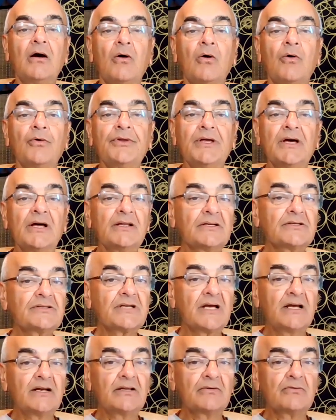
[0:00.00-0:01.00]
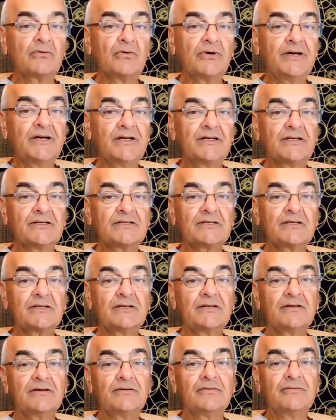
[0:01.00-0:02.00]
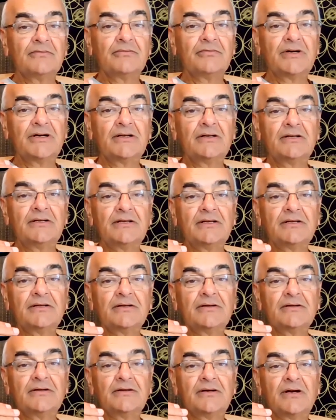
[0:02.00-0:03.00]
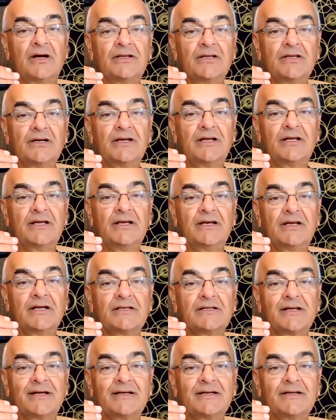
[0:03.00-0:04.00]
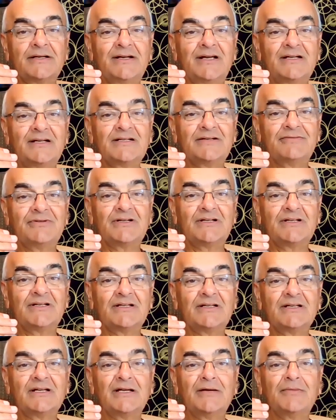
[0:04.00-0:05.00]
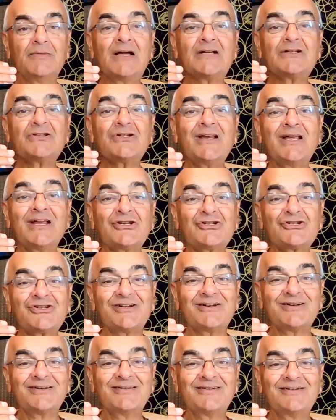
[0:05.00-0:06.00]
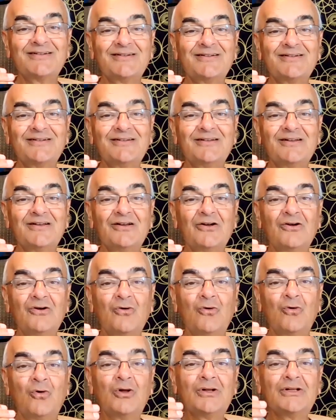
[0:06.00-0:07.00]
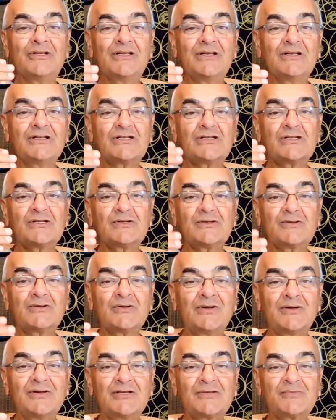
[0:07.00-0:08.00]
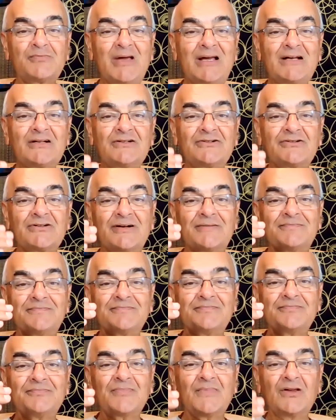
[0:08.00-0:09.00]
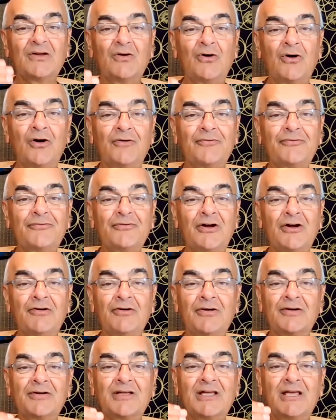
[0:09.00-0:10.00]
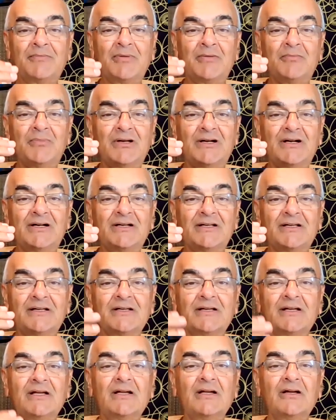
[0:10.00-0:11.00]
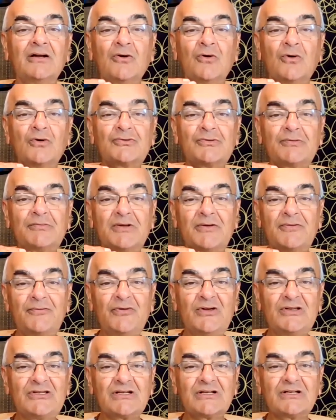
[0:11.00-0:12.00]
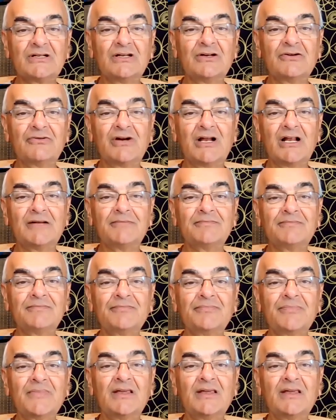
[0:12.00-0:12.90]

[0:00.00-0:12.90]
On the other side of the coin is when the other areas like creativity, imagination, all these spectrum of our capability goes from the physical realm